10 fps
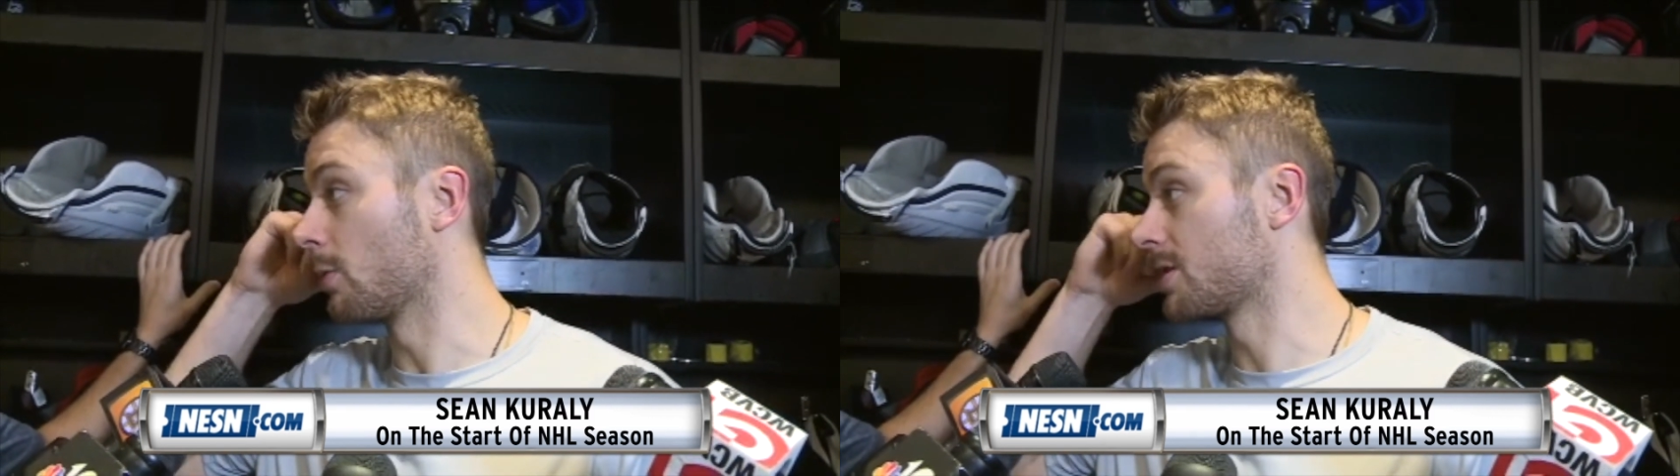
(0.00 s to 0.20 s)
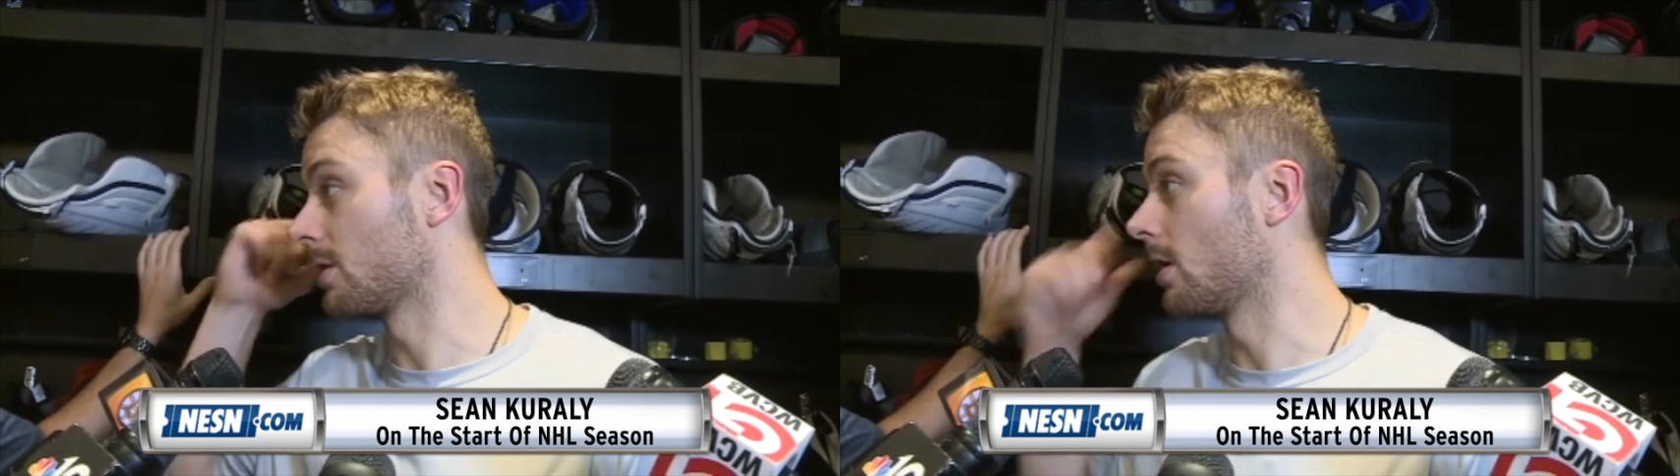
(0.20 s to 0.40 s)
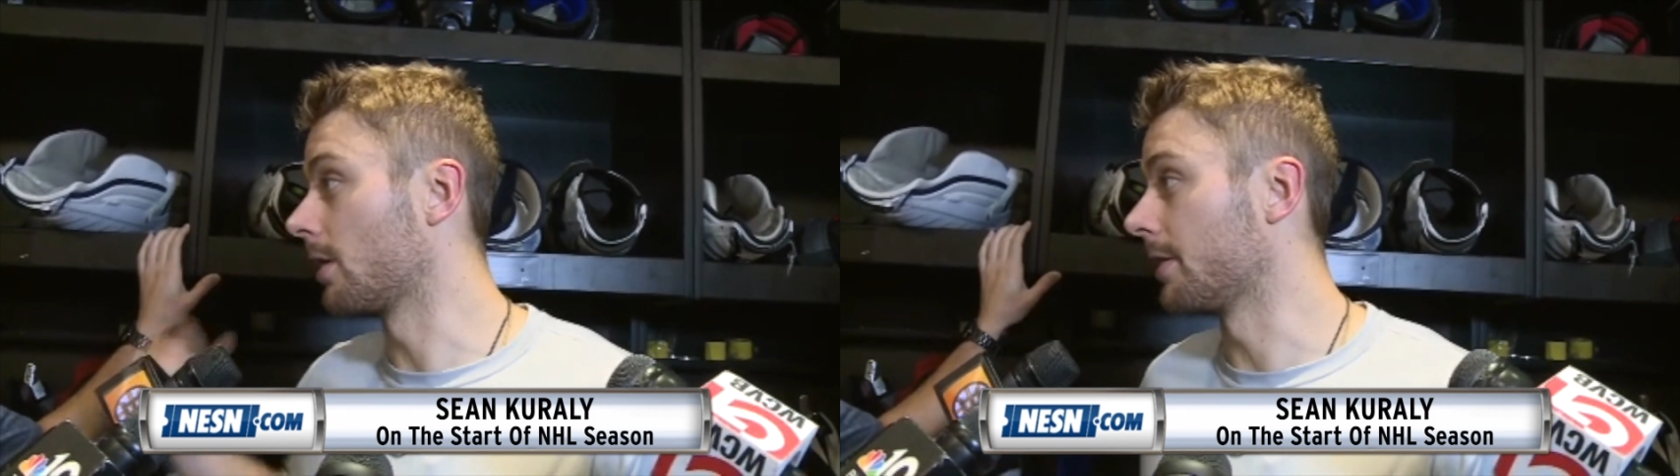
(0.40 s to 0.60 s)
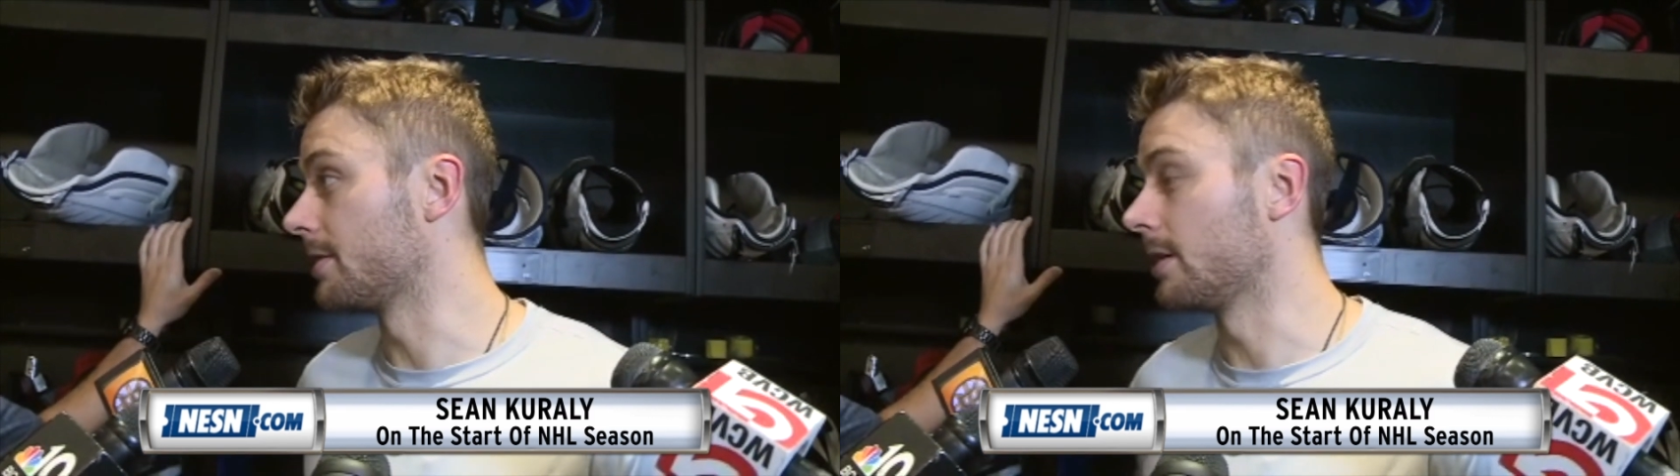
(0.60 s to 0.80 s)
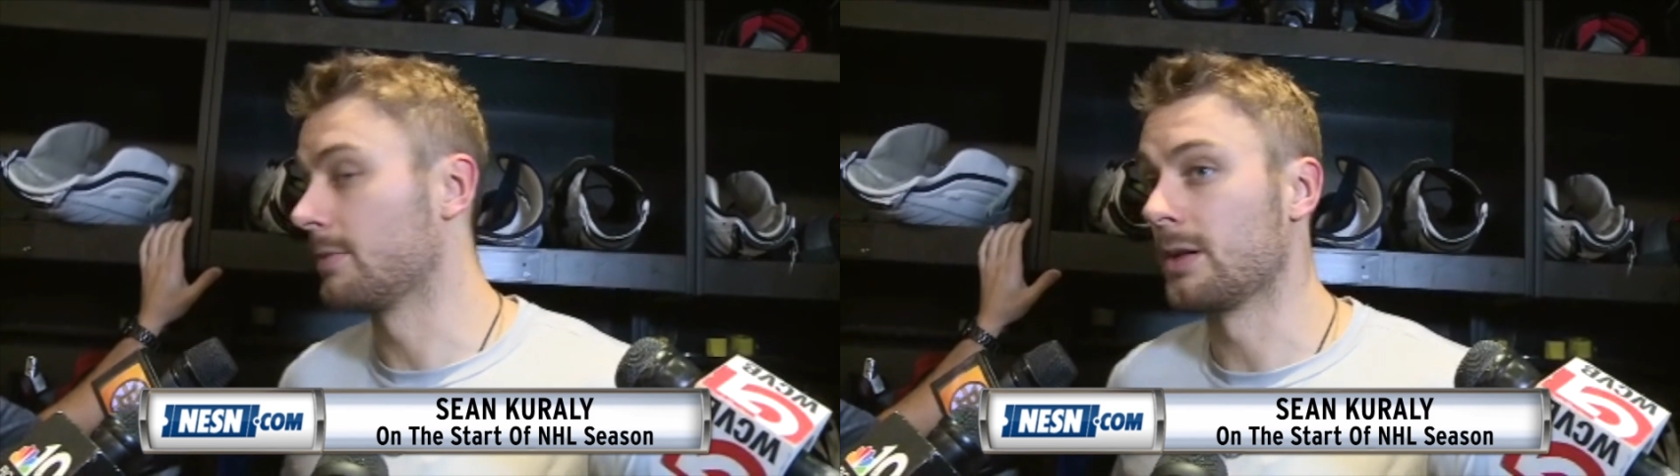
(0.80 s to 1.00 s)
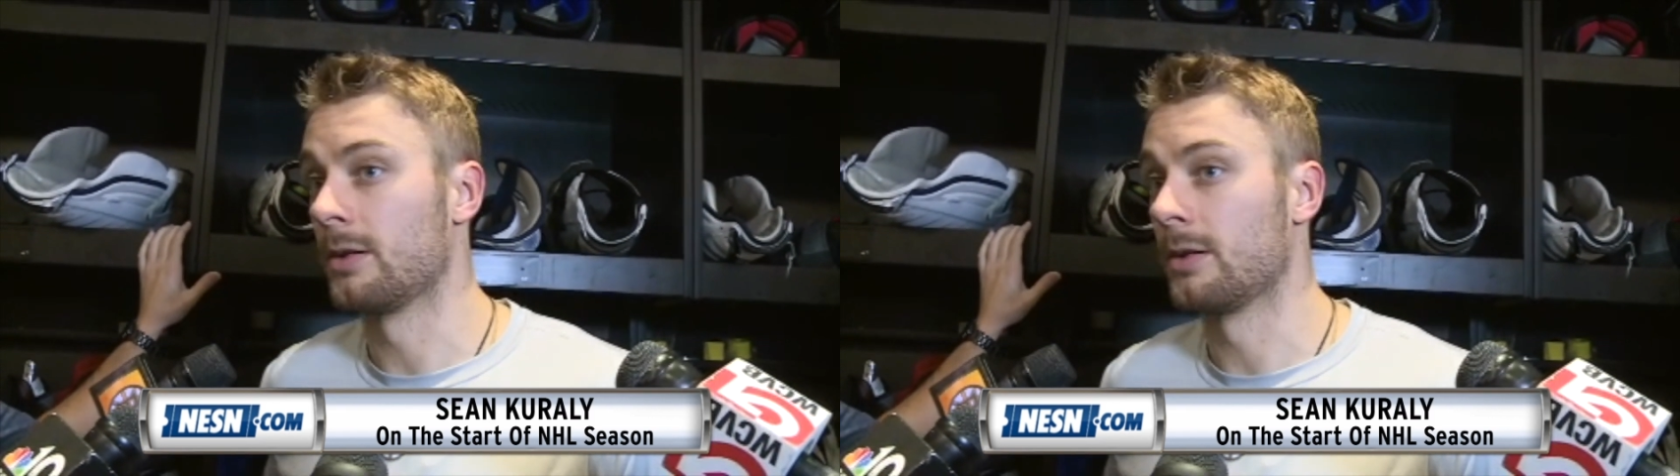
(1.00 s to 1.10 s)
still a hungry team,